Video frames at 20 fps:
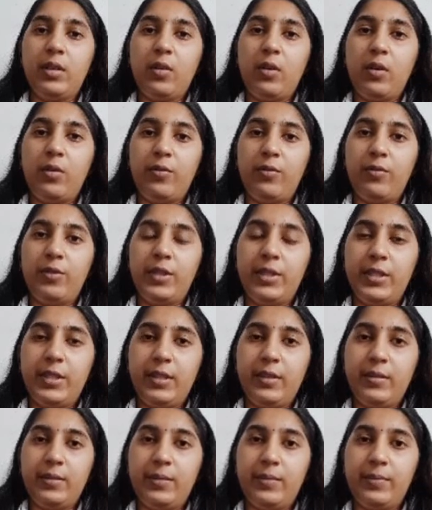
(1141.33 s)
return.
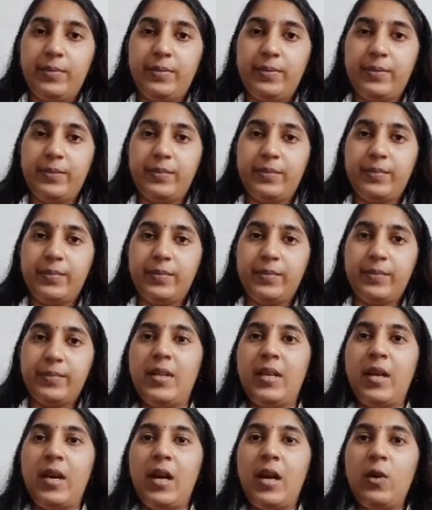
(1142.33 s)

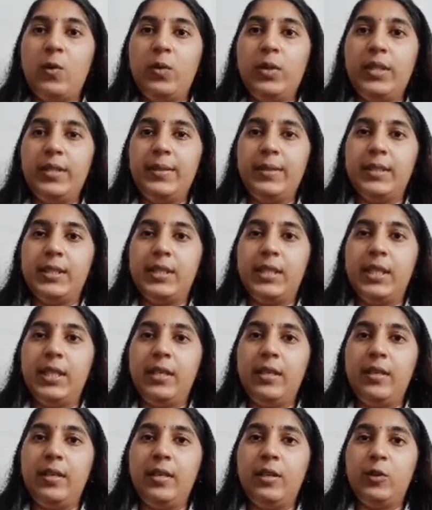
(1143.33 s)
However, taking
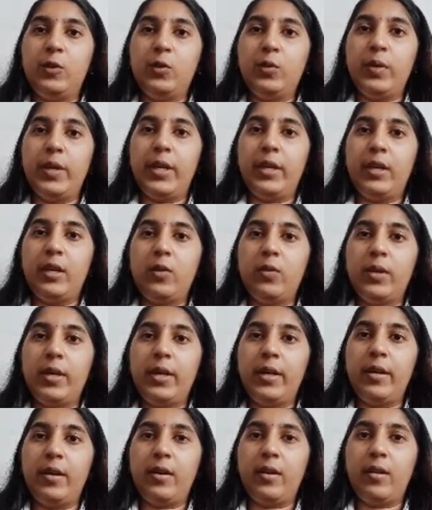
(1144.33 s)
into account
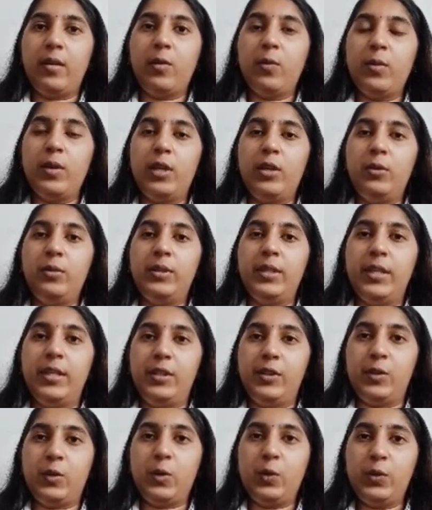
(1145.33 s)
IRR value that is
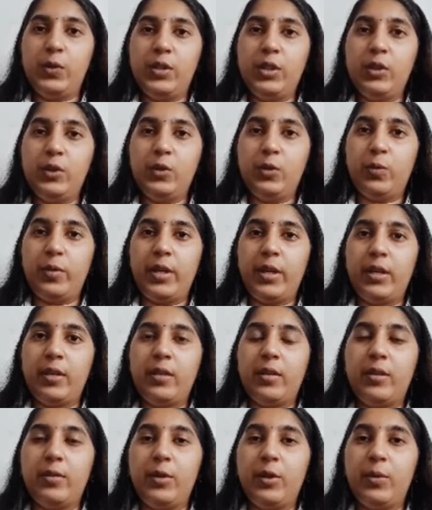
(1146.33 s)
closer to
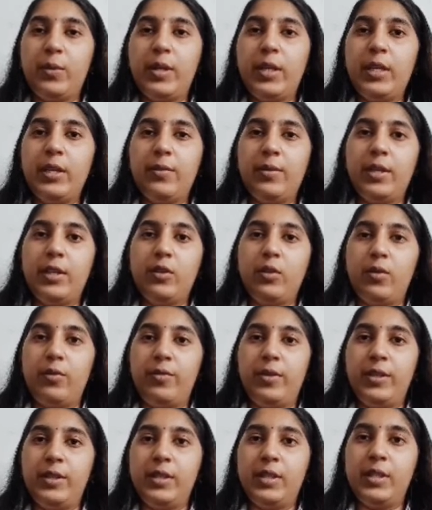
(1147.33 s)
required rate of return,
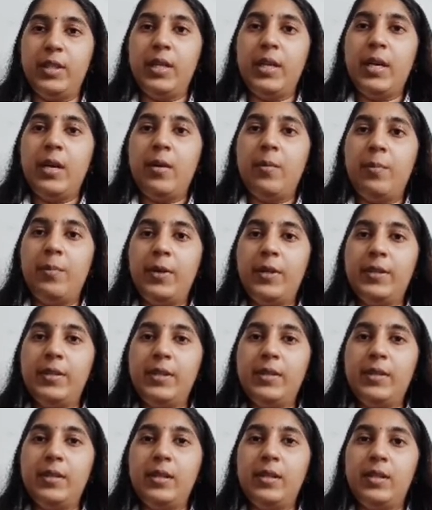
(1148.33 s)
persistent
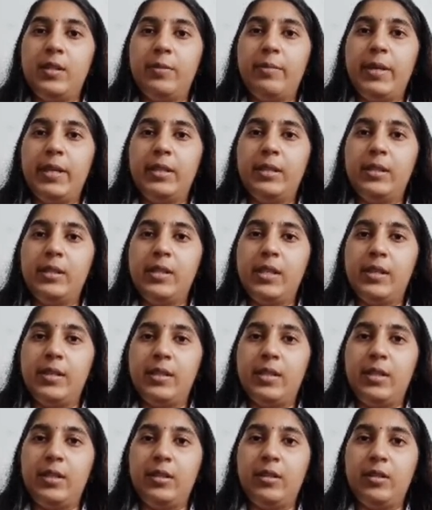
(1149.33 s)
is better than
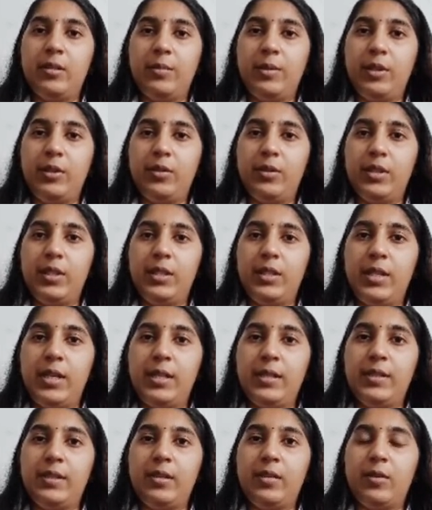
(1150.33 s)
Sneaker because it has a
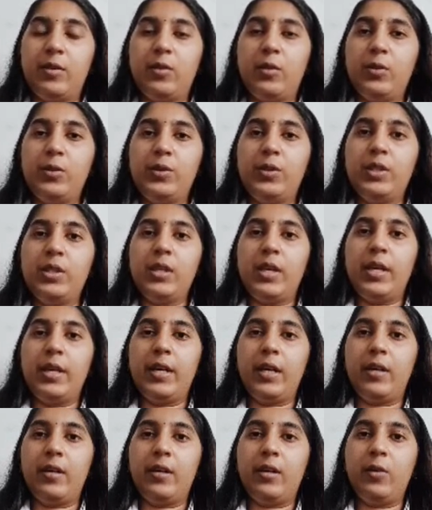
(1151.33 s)
closer IRR
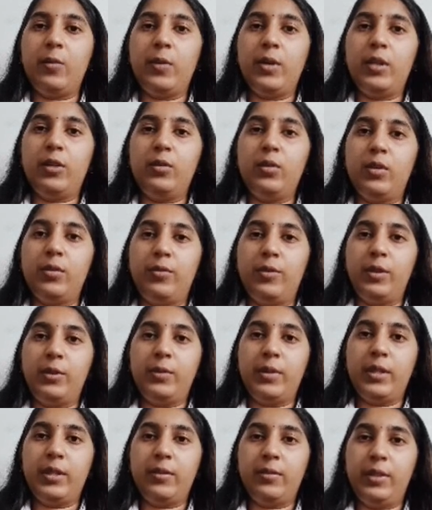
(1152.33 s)
value of required
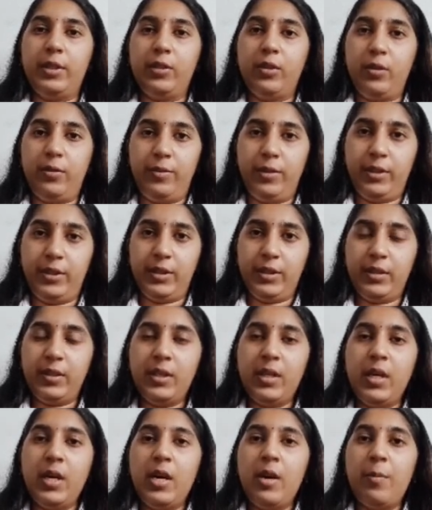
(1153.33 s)
rate of return,
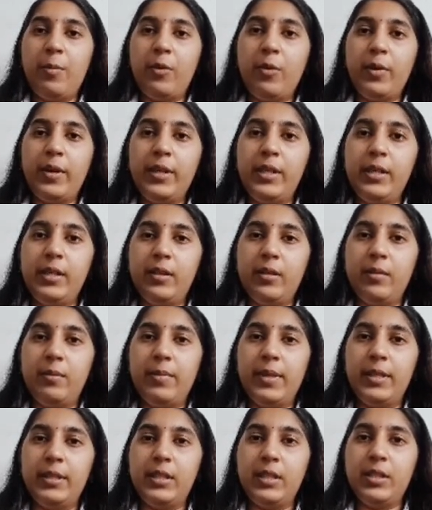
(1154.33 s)
providing a better
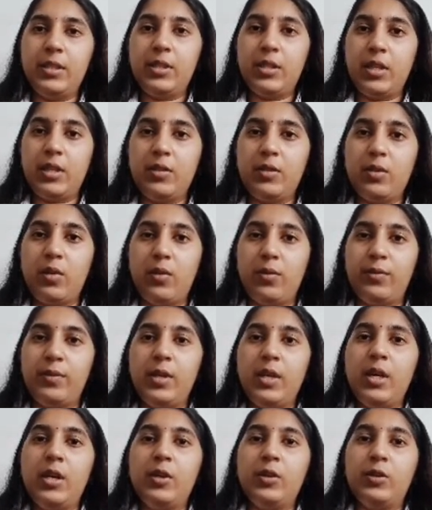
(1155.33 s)
chance of
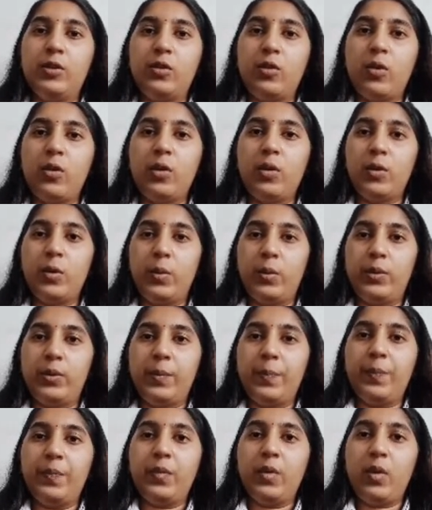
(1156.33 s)
strong growth.
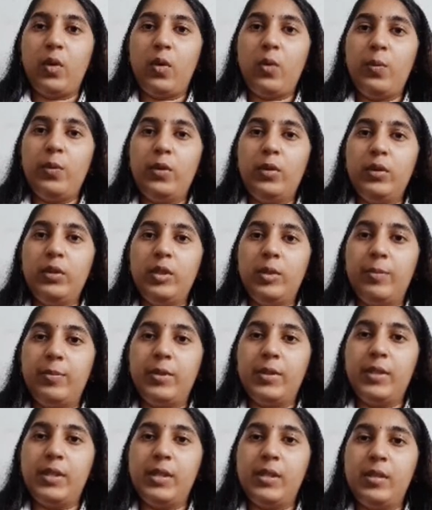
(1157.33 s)
Overall, the
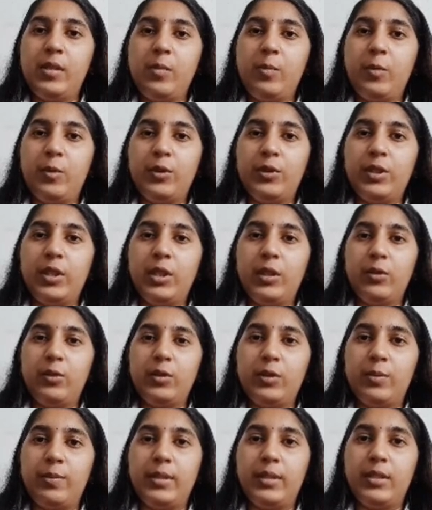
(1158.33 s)
persistent project looks
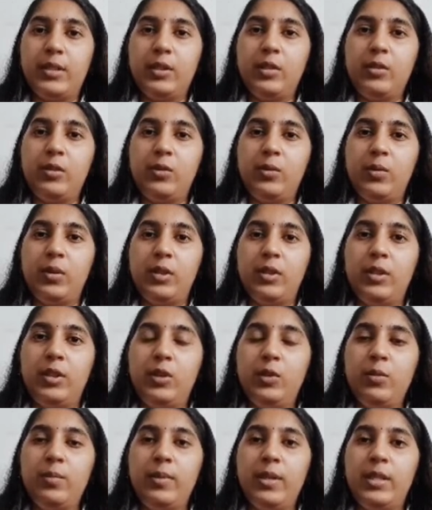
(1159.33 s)
better to a New
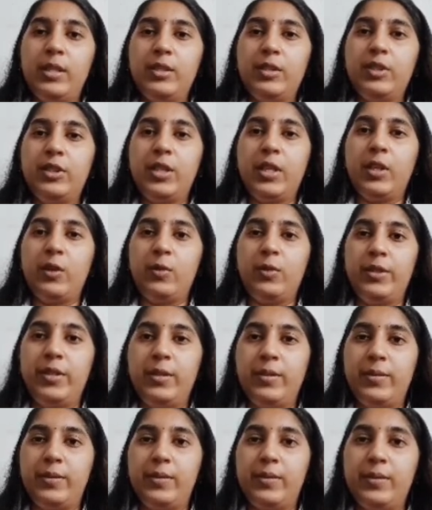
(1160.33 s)
Balance shareholder.
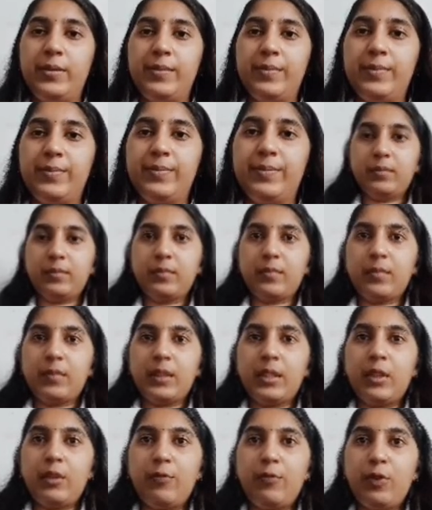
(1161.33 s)
For
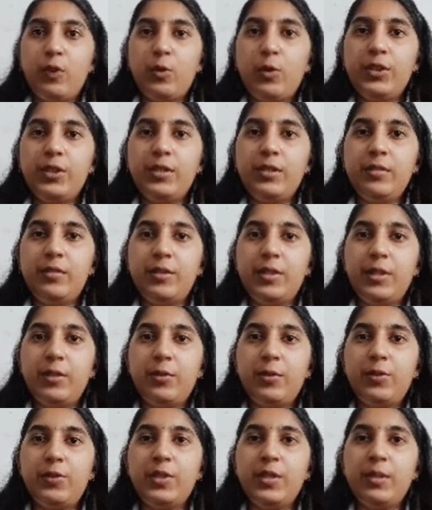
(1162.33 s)
question 3, project
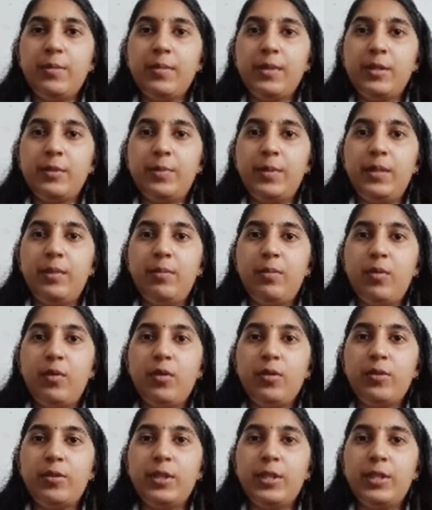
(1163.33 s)
must be more
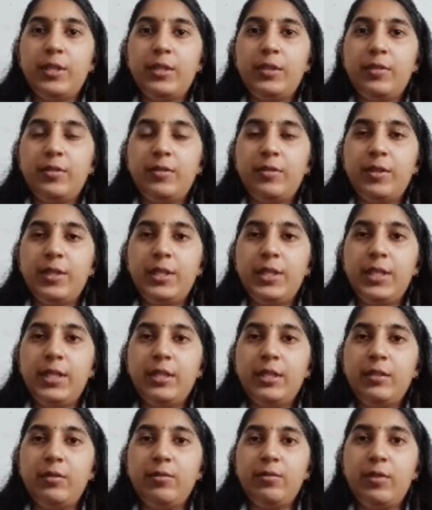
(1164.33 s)
critical for the
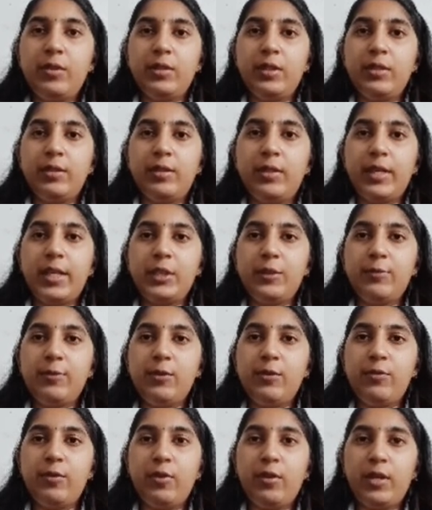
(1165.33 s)
cash flow
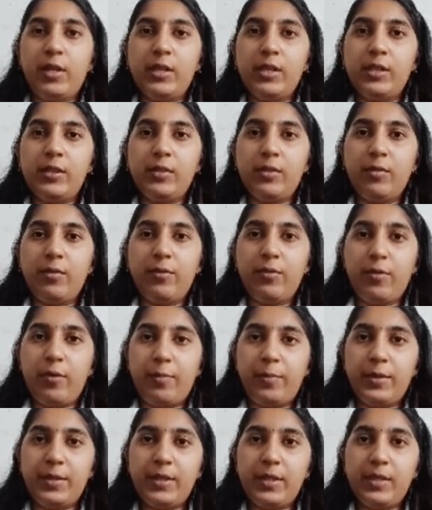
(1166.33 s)
forecast for
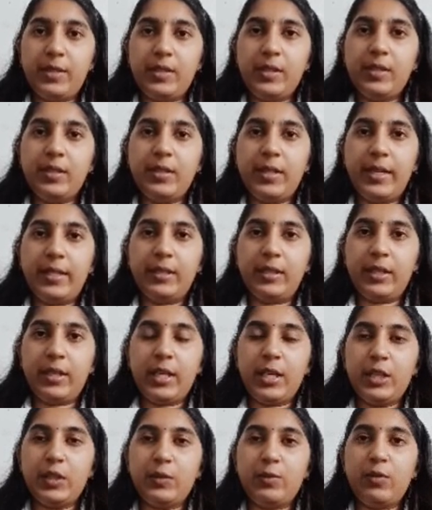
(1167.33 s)
persistent than the cash flow
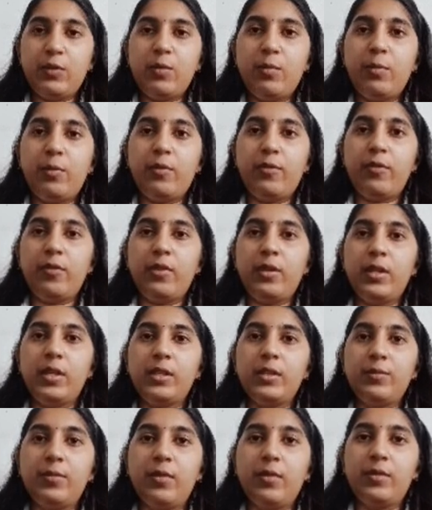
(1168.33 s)
forecast for
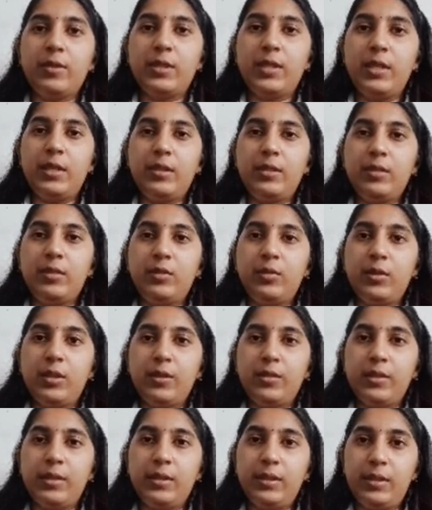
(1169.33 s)
Sneaker
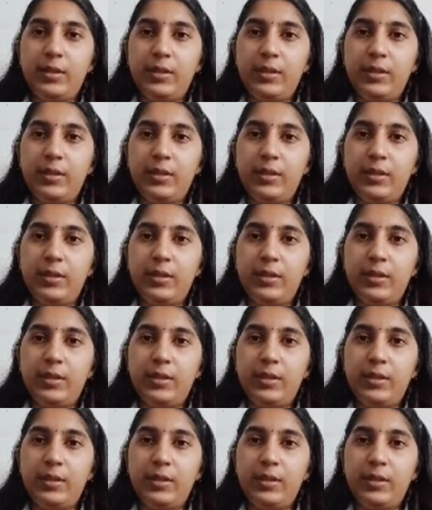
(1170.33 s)
2013.